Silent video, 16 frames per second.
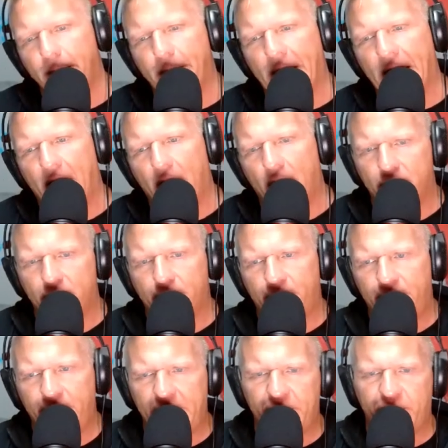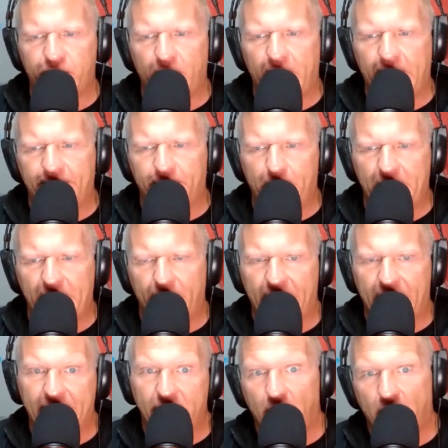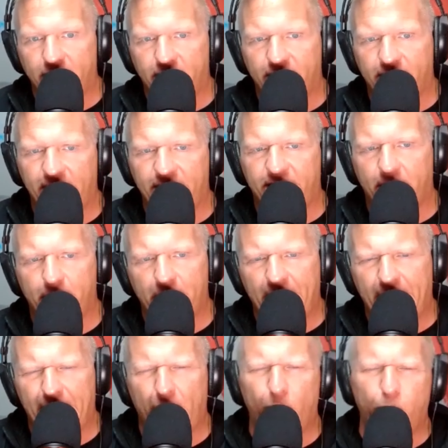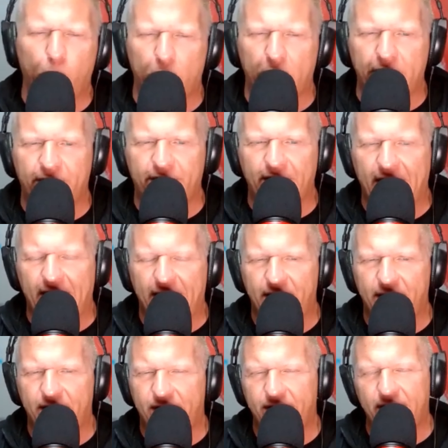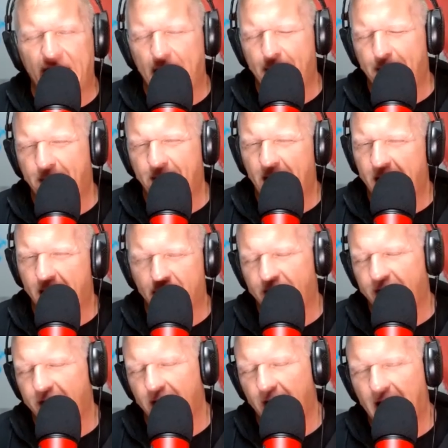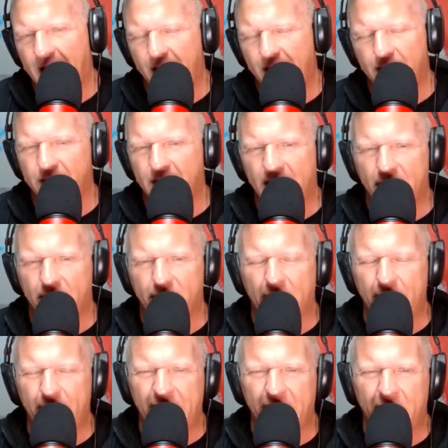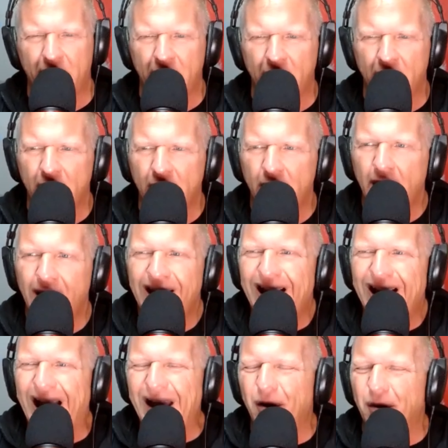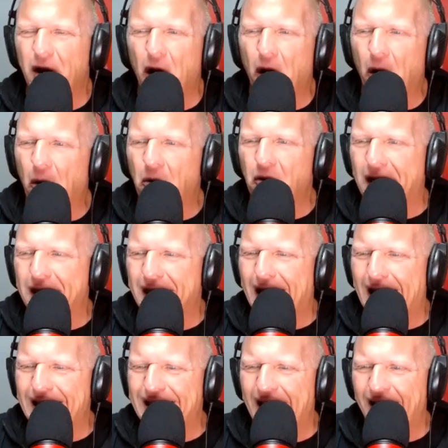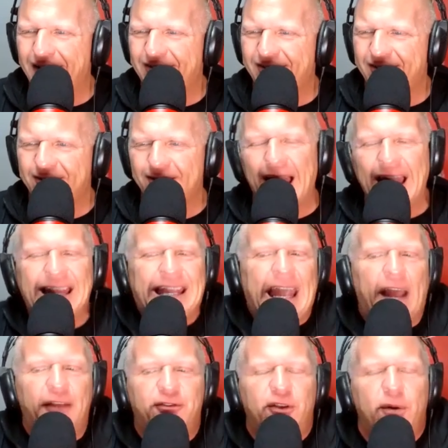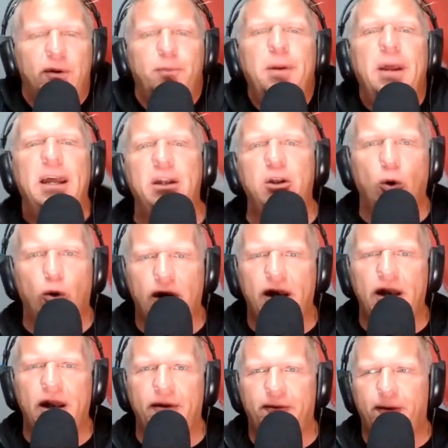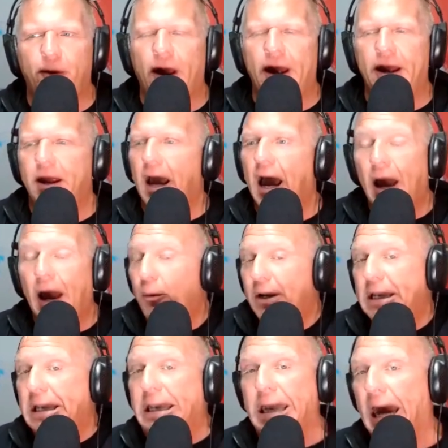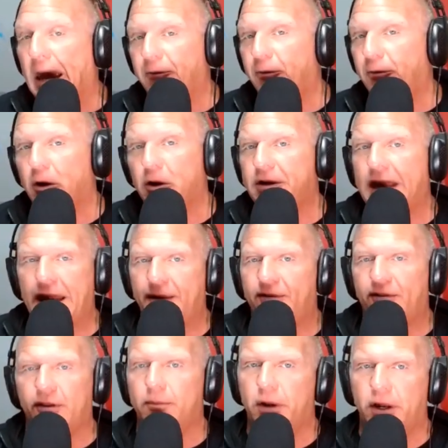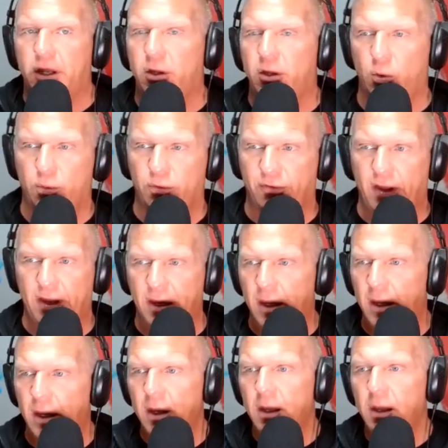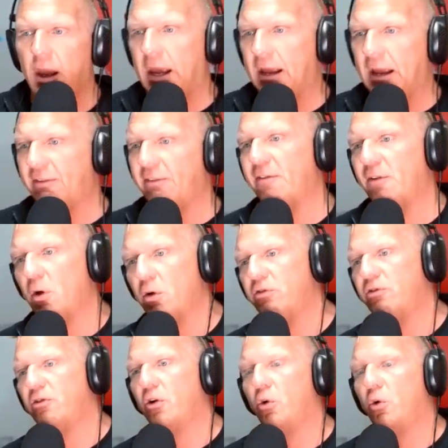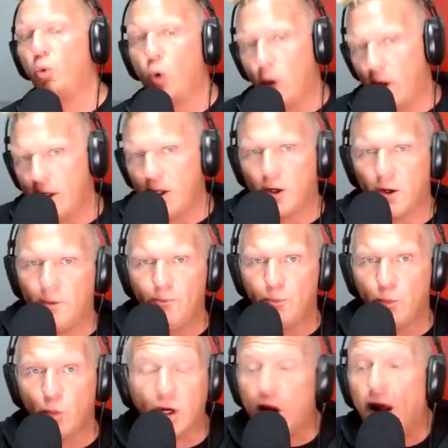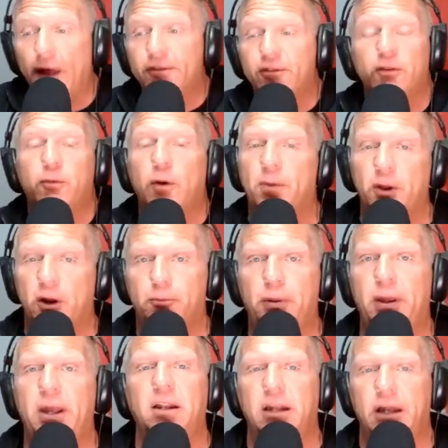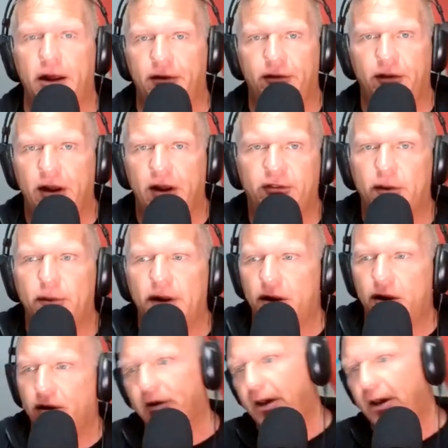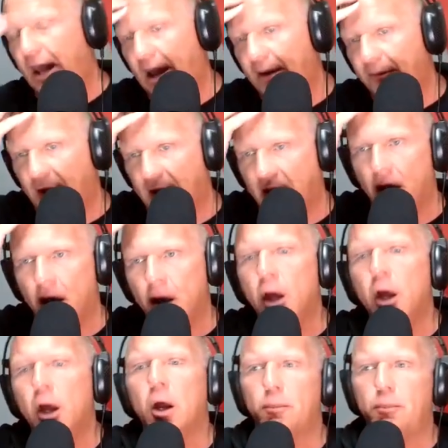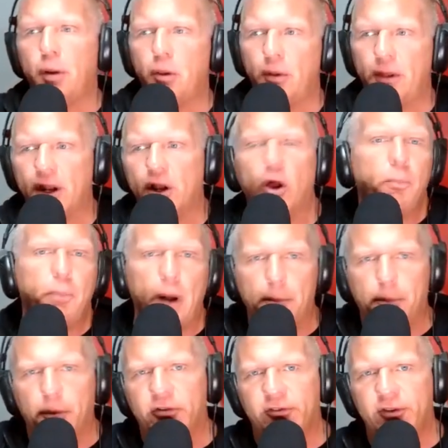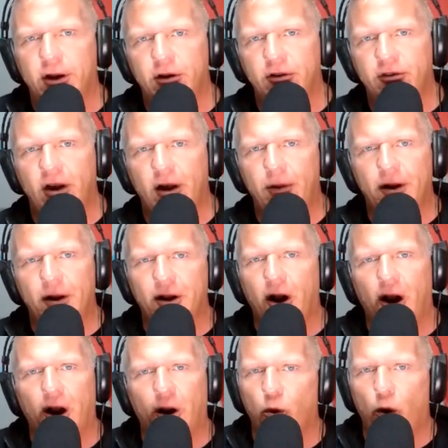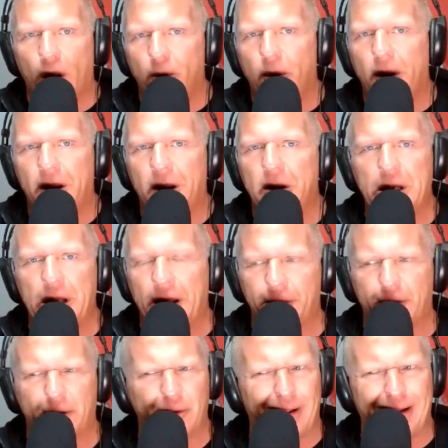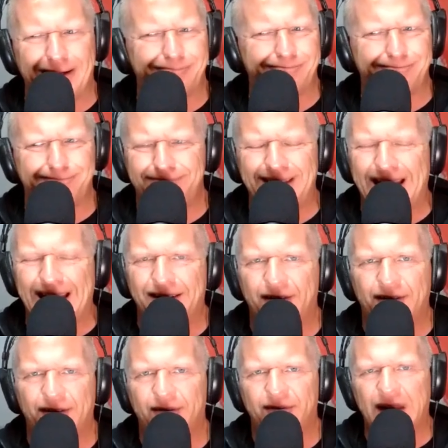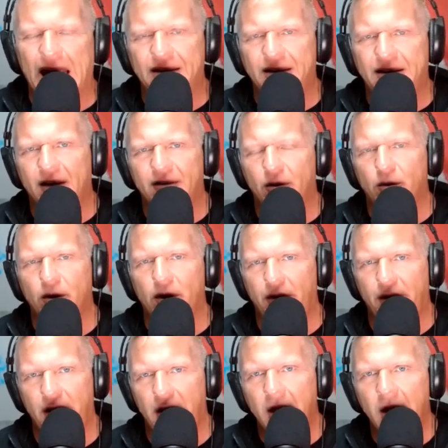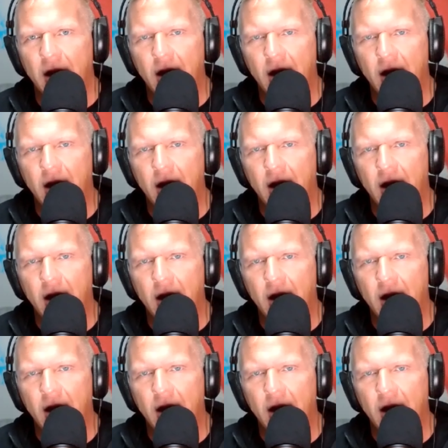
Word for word: about these traits being like narcissistic, but then a warning sign is apathetic. So I don't, I don't, yeah. I mean, I don't know. Like, I guess, I guess it would be annoying if, like, I would never date somebody who was like a social warrior, regardless of what their opinion is. Like, somebody who's yeah. going to have like political bumper stickers on their car one way or another. Like that doesn't that doesn't really